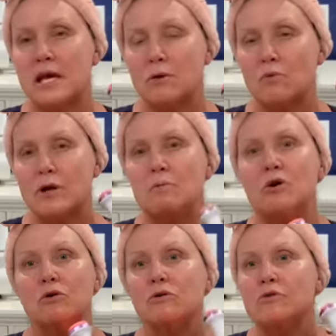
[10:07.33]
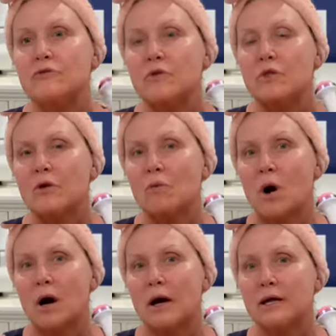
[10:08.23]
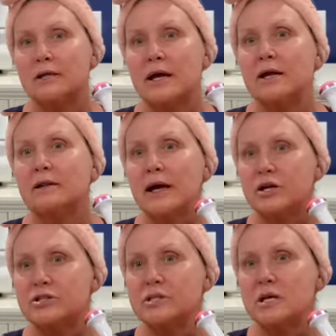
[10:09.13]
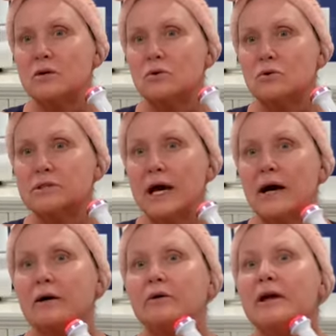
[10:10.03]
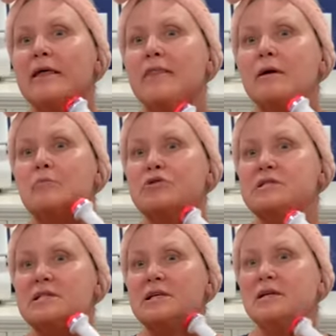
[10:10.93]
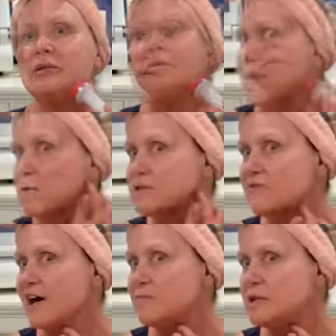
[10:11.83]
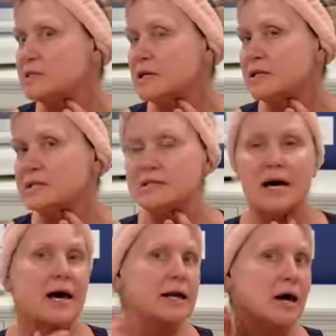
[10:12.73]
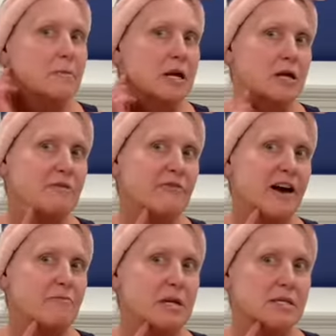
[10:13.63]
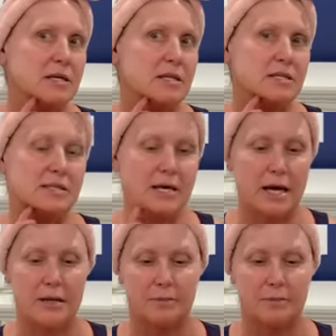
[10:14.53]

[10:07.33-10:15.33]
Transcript: remove the wand and let your skin cool down and then proceed. Okay, that was 5 minutes on this side. Now I'm going to do 5 minutes on this side.